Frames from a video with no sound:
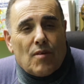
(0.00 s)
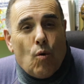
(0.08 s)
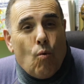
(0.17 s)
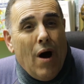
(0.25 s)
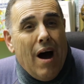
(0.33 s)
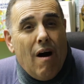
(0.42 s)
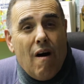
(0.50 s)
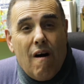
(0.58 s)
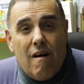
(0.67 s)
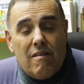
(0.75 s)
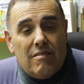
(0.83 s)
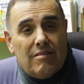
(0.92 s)
Wow,
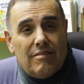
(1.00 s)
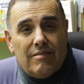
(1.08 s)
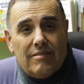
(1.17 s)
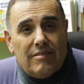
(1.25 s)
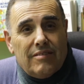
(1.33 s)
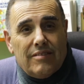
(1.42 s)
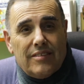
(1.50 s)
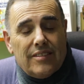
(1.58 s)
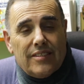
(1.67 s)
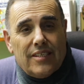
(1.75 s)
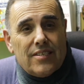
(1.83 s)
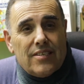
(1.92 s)

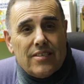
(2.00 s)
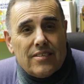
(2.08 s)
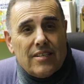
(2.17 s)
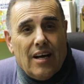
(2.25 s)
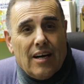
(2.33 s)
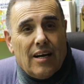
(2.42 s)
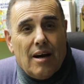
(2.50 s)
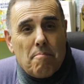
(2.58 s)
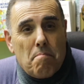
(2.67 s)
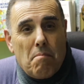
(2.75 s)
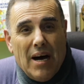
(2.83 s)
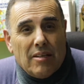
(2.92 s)
this is like
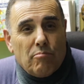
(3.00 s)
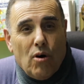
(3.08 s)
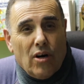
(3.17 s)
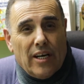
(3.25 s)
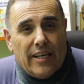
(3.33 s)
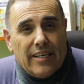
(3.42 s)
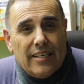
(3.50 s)
mind-boggling.